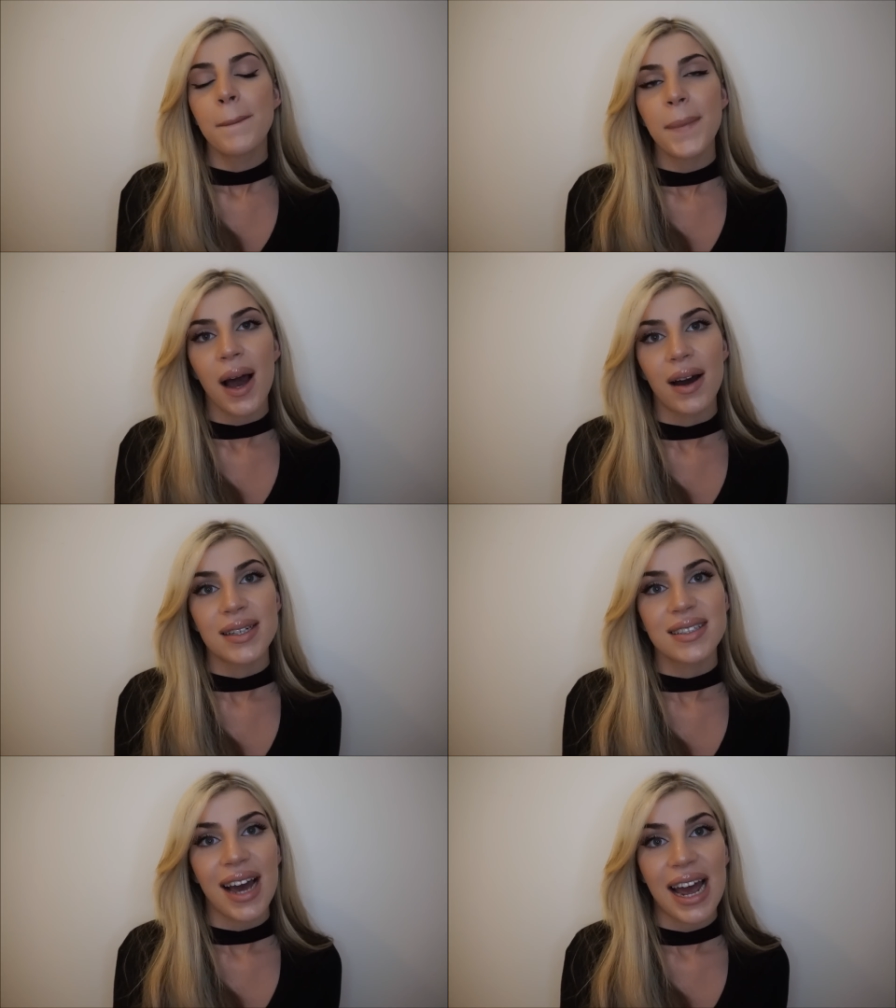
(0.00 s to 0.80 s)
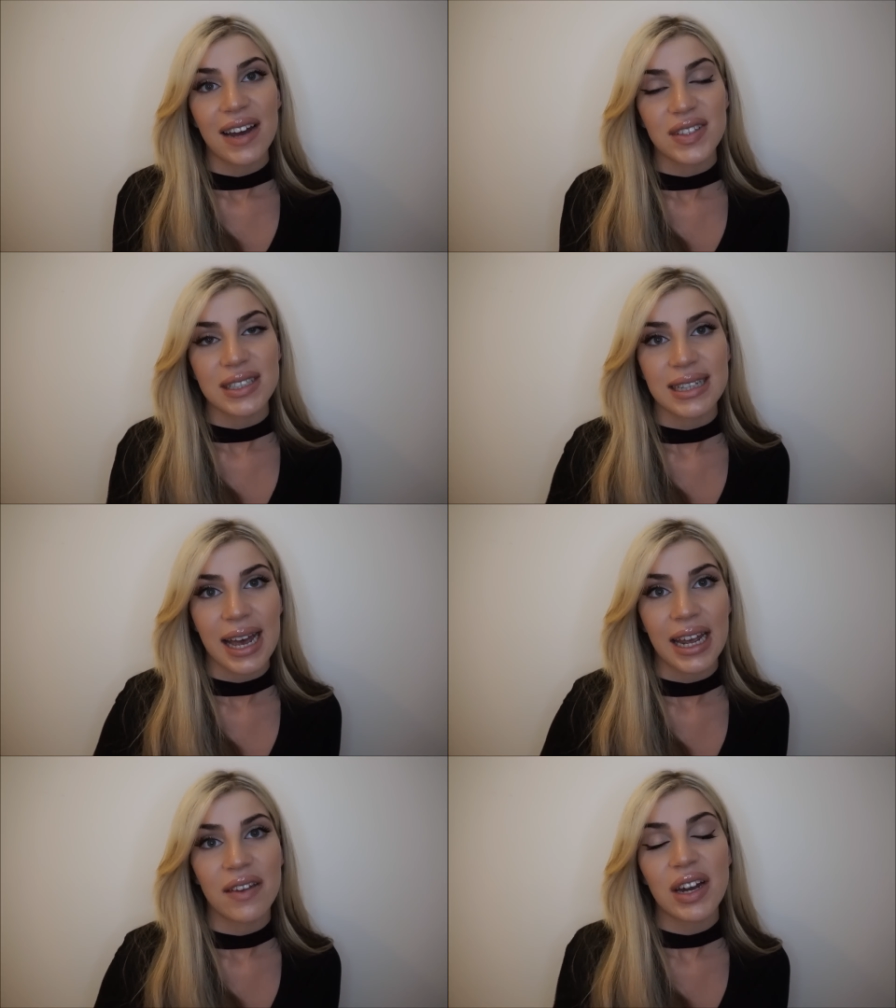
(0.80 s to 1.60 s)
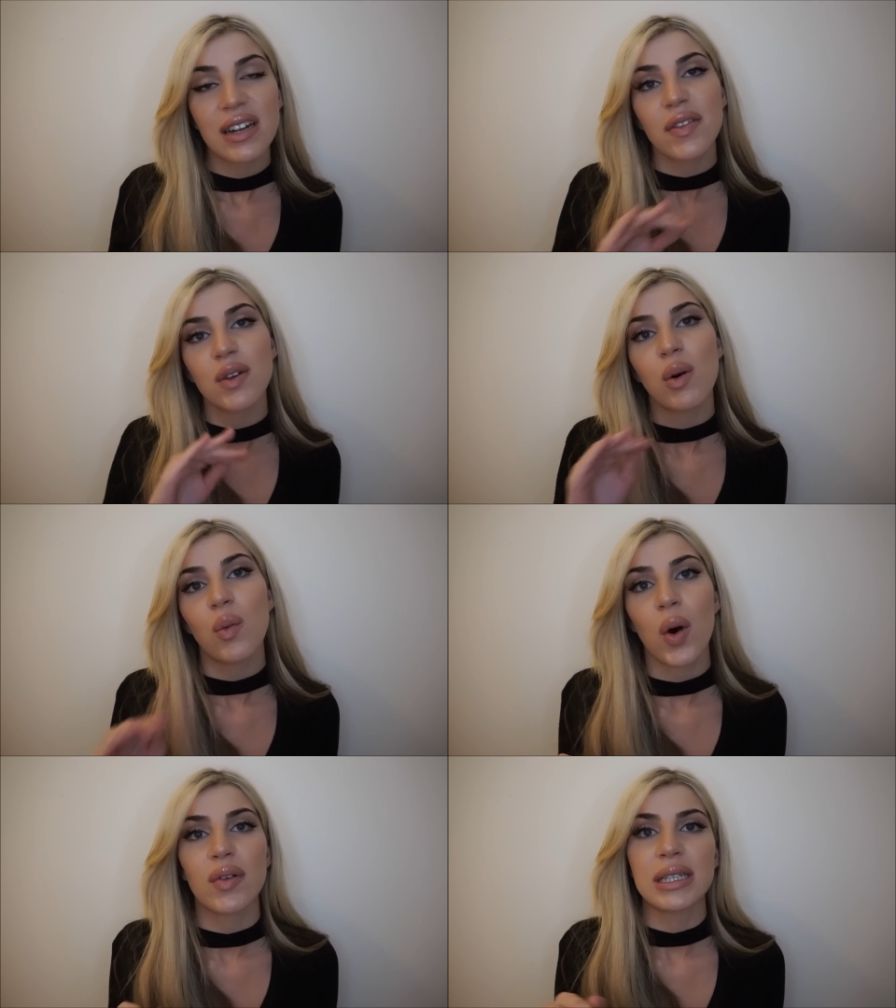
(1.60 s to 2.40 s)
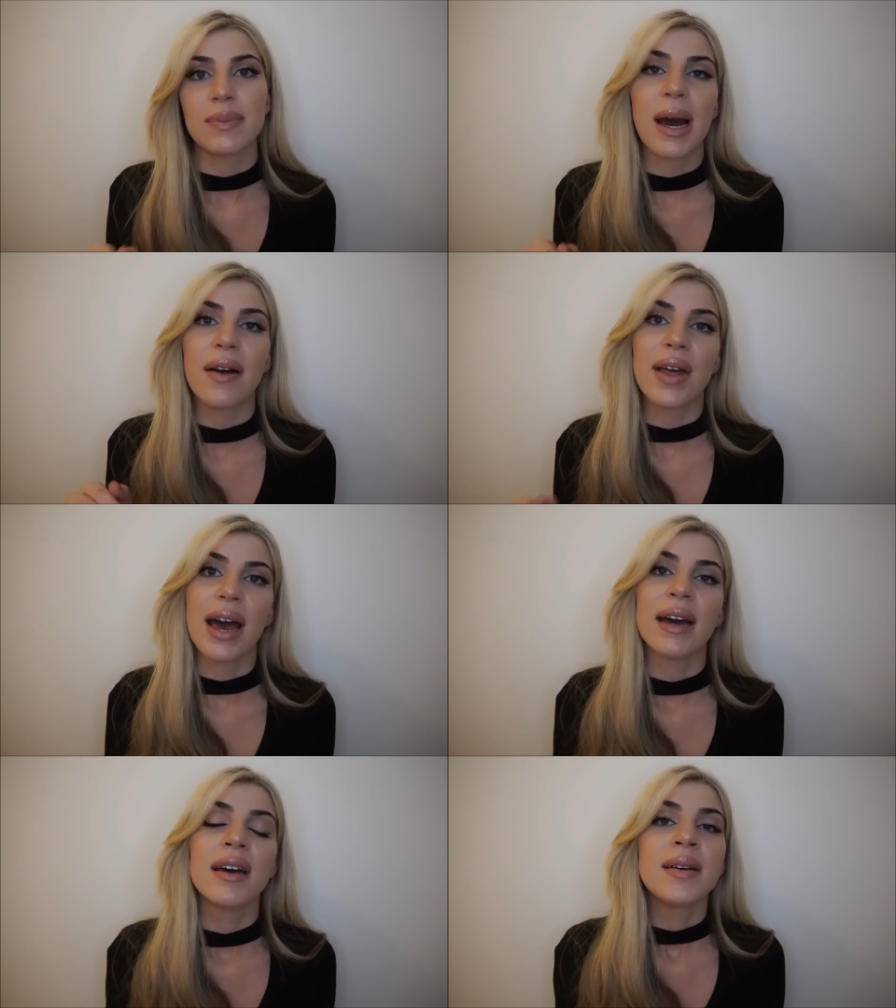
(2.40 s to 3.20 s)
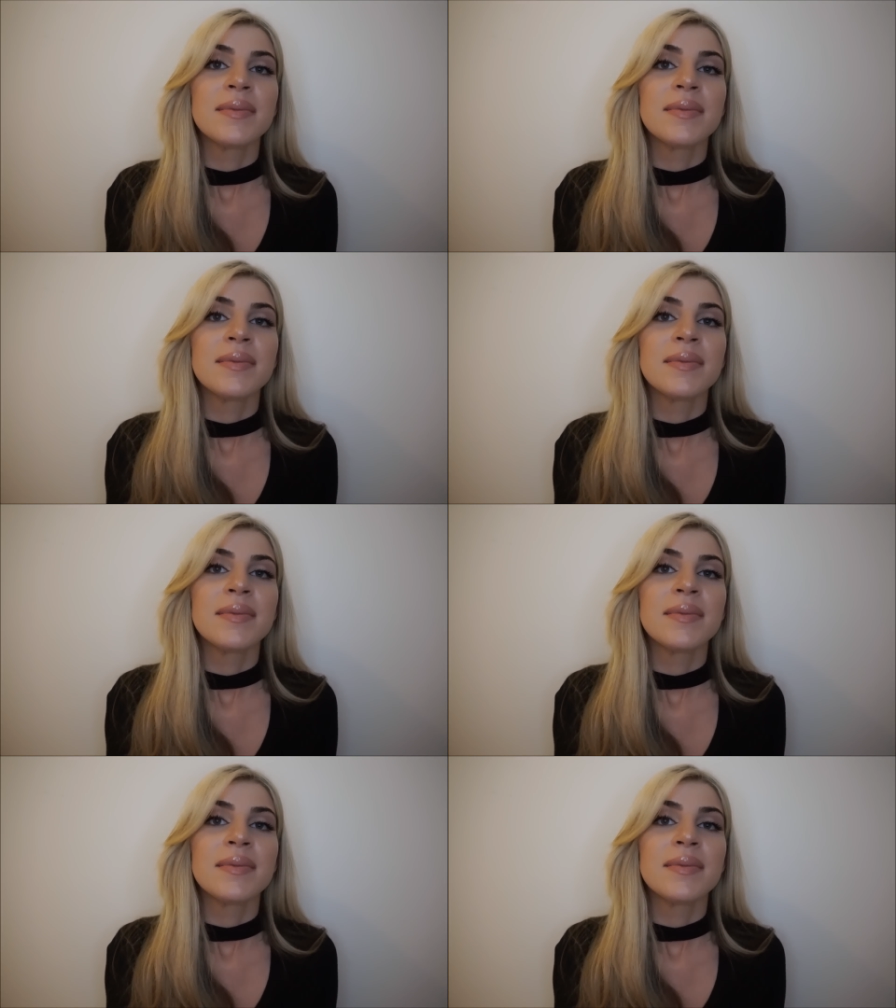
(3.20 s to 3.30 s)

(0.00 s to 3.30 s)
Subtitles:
But I have to say, if any of you are worried about that,